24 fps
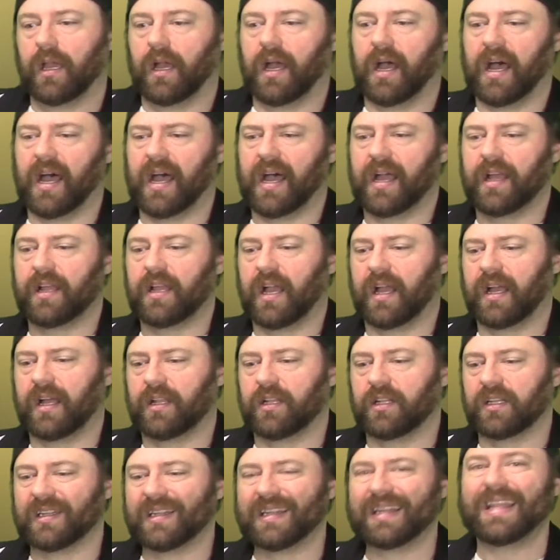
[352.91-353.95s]

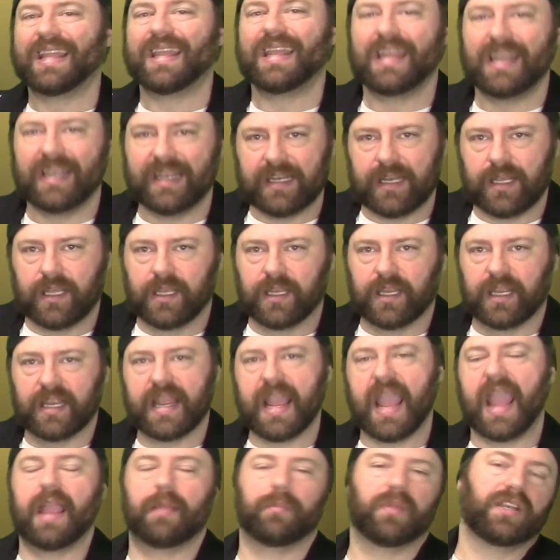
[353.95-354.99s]
lean
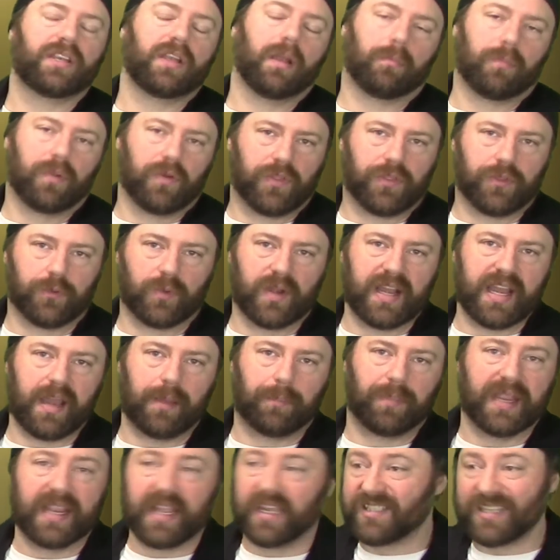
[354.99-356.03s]
game in number 3,
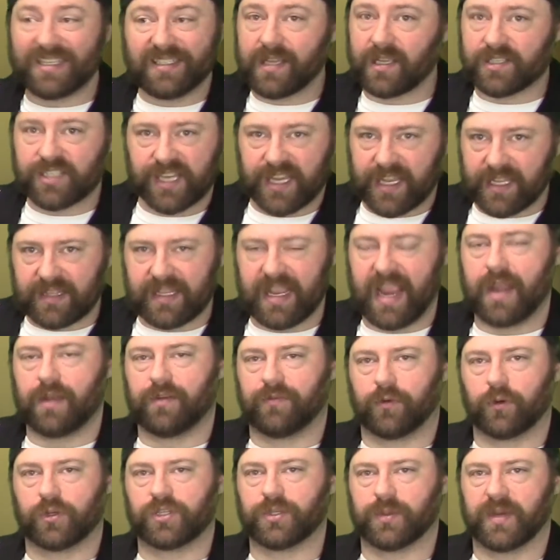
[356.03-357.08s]
because it doesn't get the
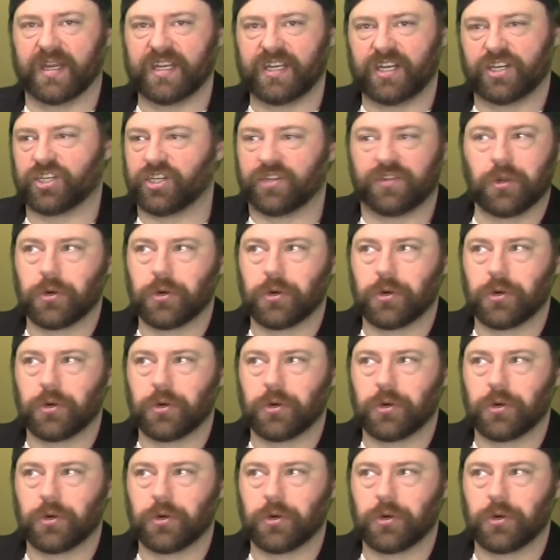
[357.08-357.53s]
anniversary edition.